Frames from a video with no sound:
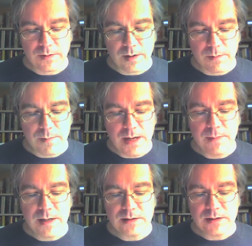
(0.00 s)
may
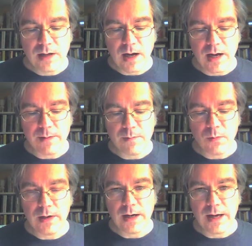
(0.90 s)
be a time
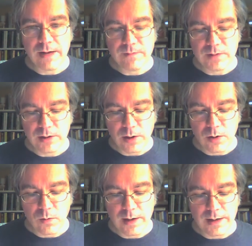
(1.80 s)
when I have to go
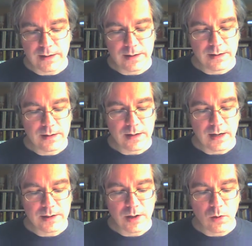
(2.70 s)
away.
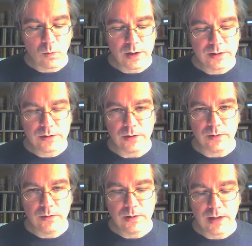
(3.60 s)
I don't want
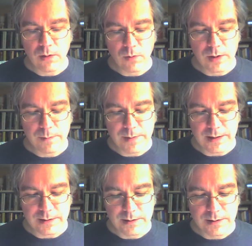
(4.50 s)
to, not one
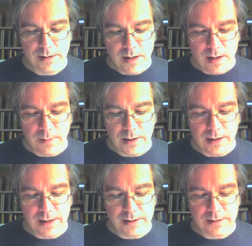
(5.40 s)
bit,
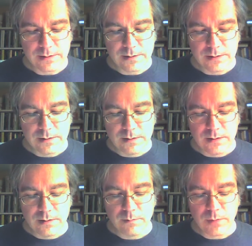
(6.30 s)

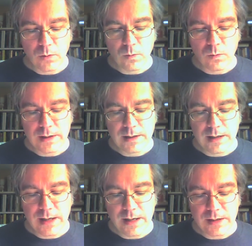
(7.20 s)
but we
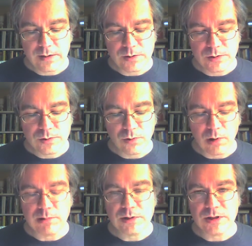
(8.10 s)
can't
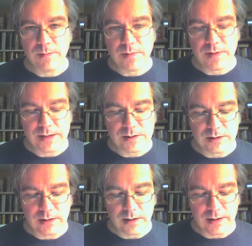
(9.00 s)
control some things
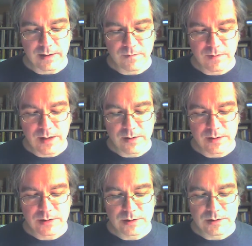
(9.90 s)
in life. There
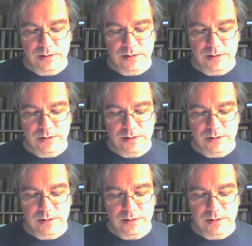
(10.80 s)
is—"